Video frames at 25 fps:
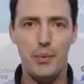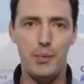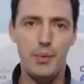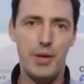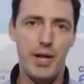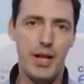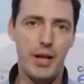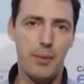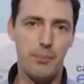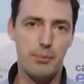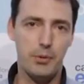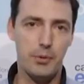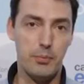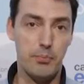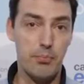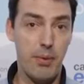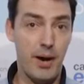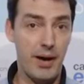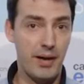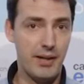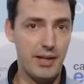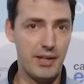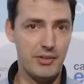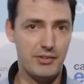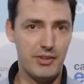we help you
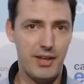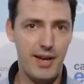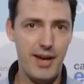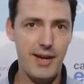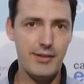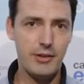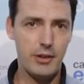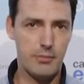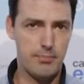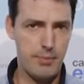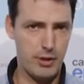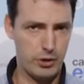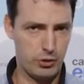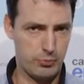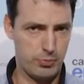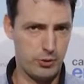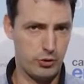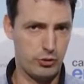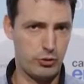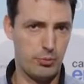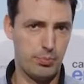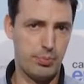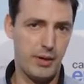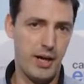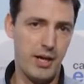buy it at the best
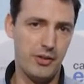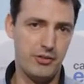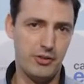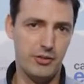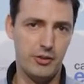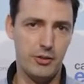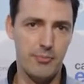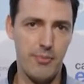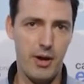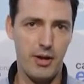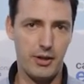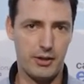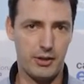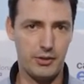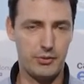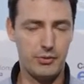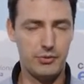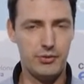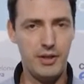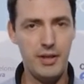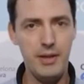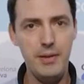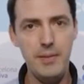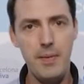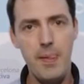possible price in the market
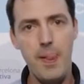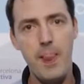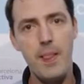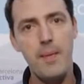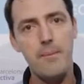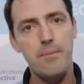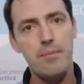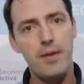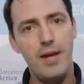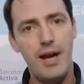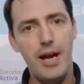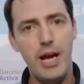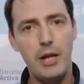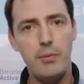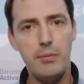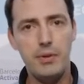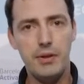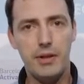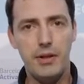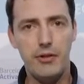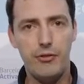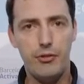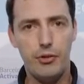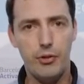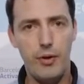today, and
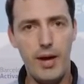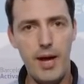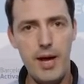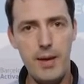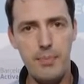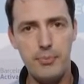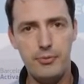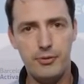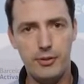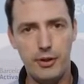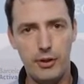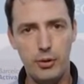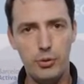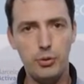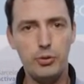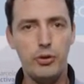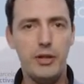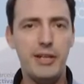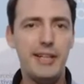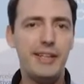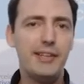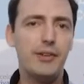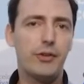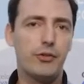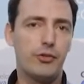we give you
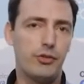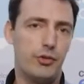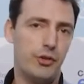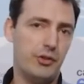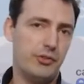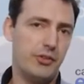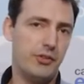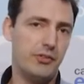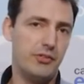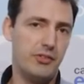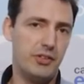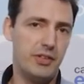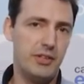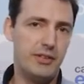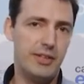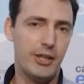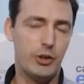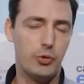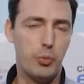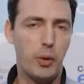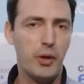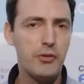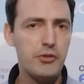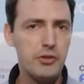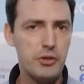absolute legal certainty
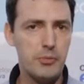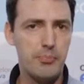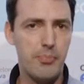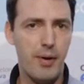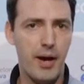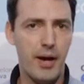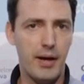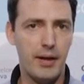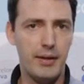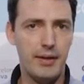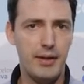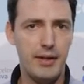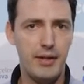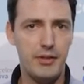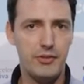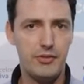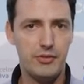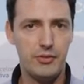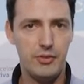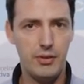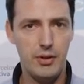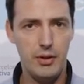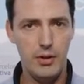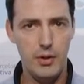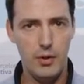that what you buy
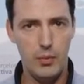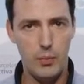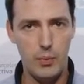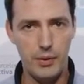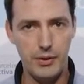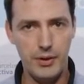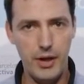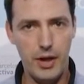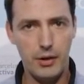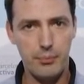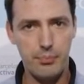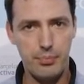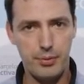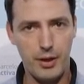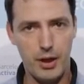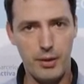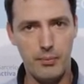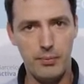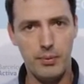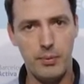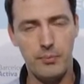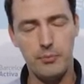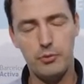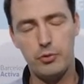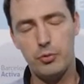is without
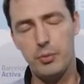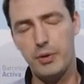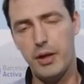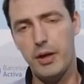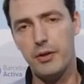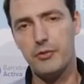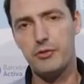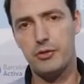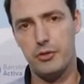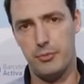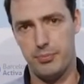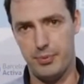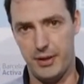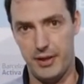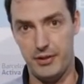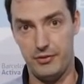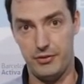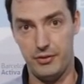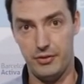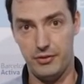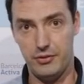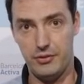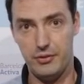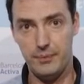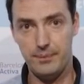problems, without
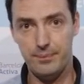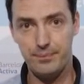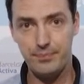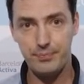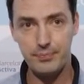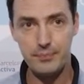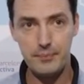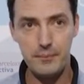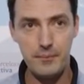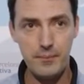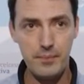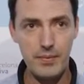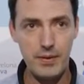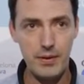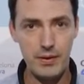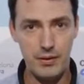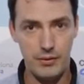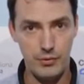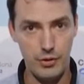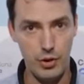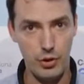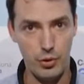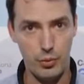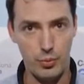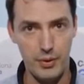surprises,
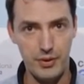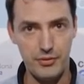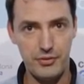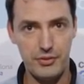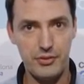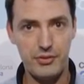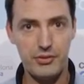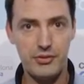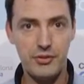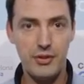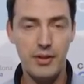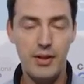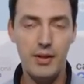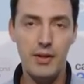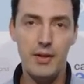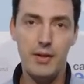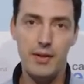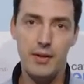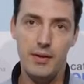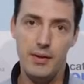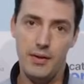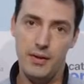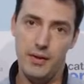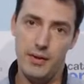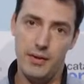no risks.
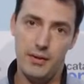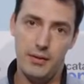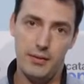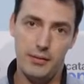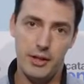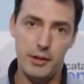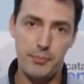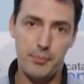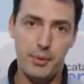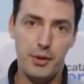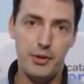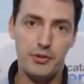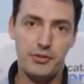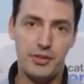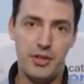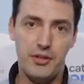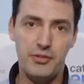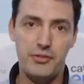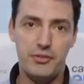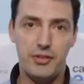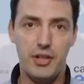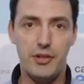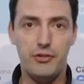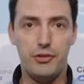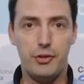That
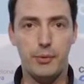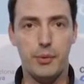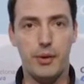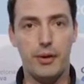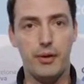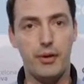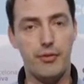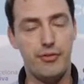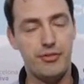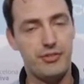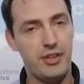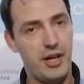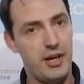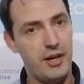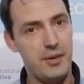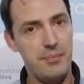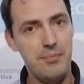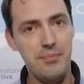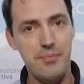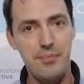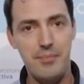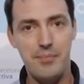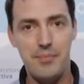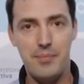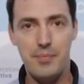process saves you a lot of
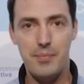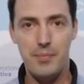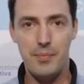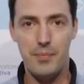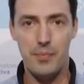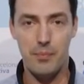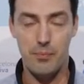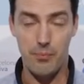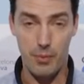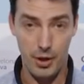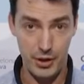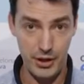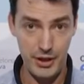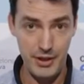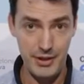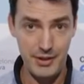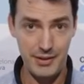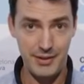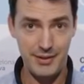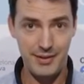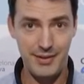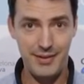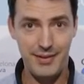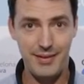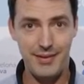time, money,
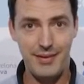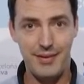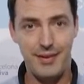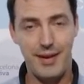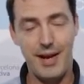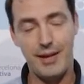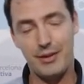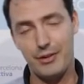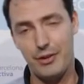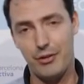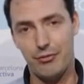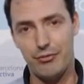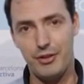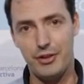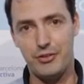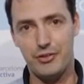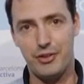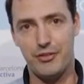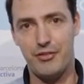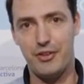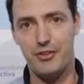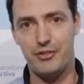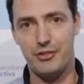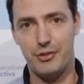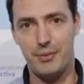and
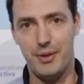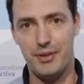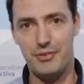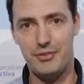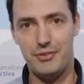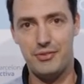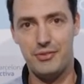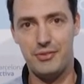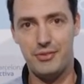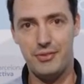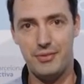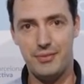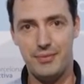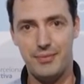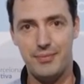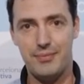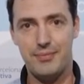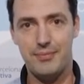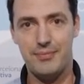conflicts of interest.